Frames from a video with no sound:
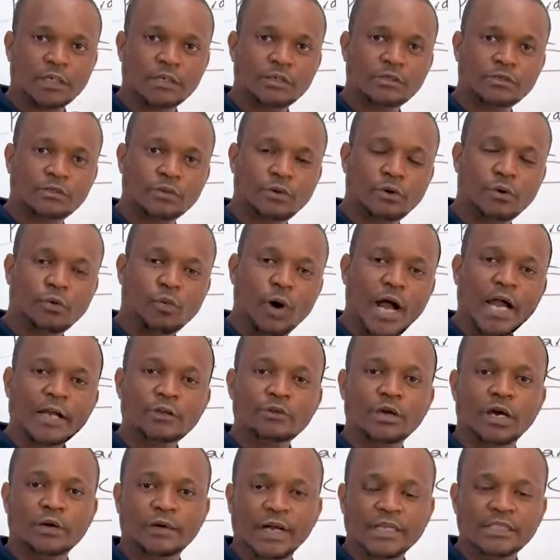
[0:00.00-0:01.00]
So while
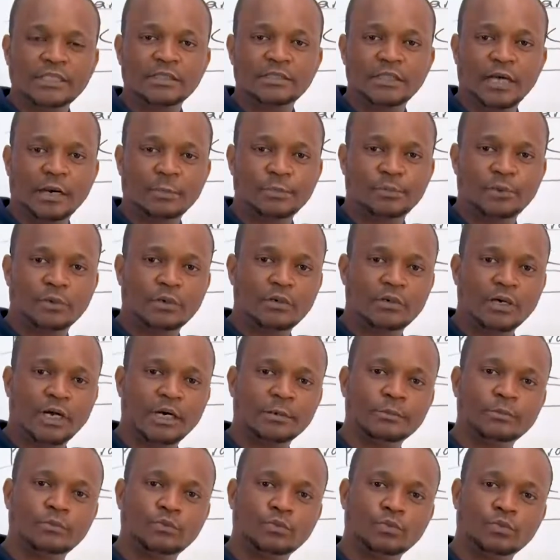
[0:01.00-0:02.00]
you are writing that
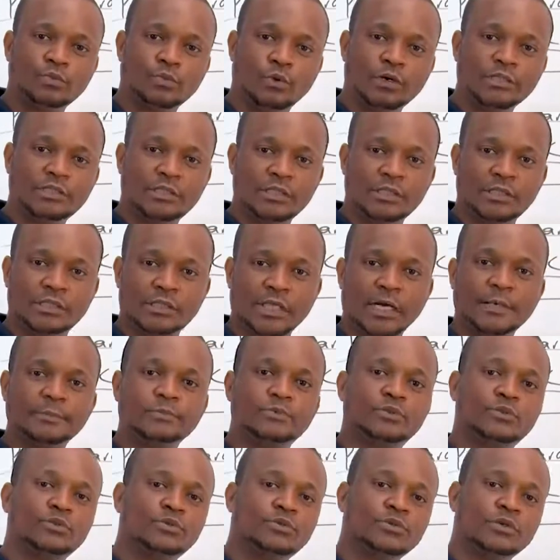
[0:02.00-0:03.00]
program, once it's time
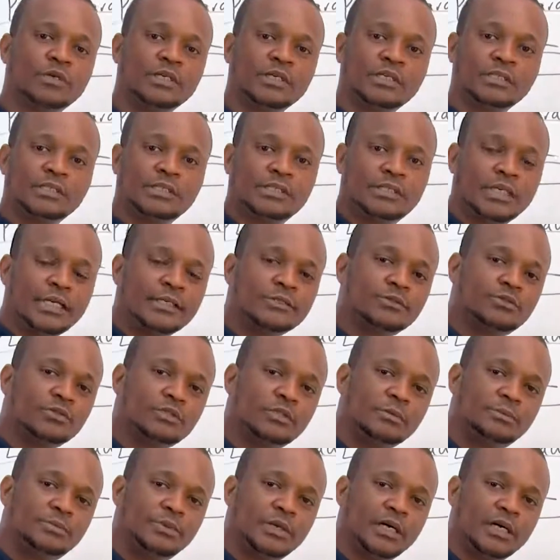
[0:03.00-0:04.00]
to send to
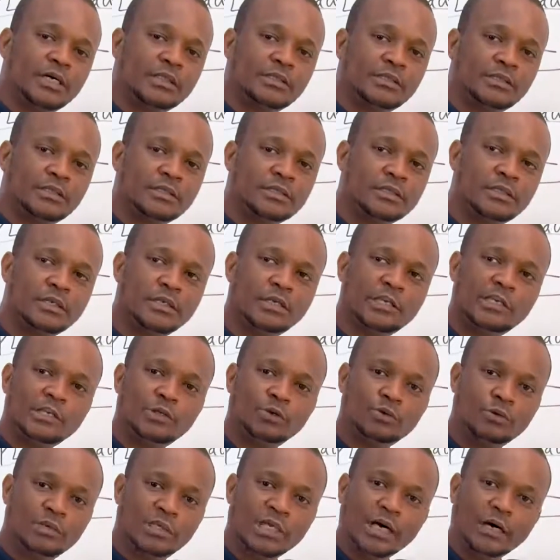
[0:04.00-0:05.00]
the PLC,
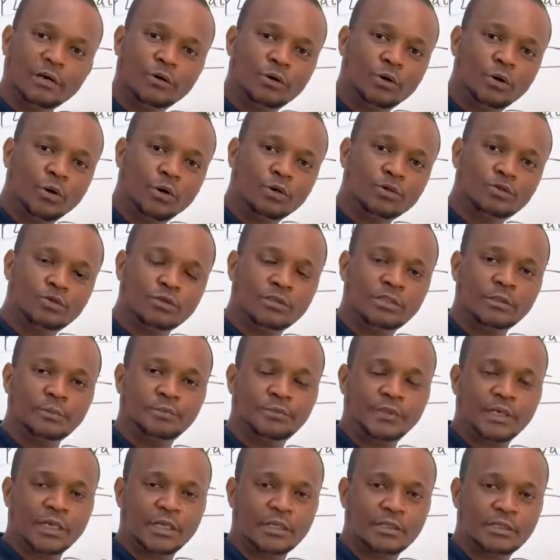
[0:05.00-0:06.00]
you download to the
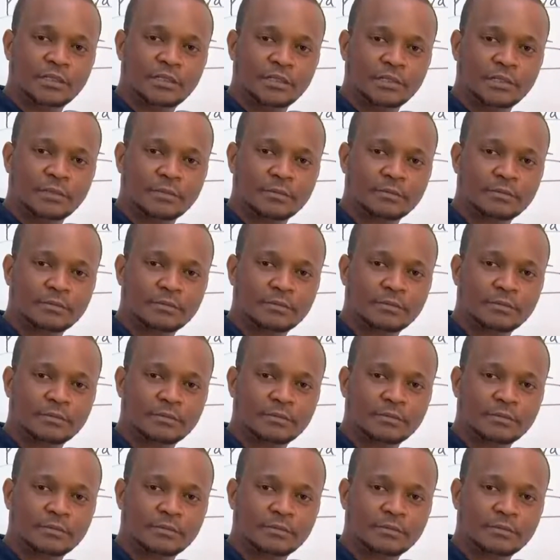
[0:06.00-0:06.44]
PLC.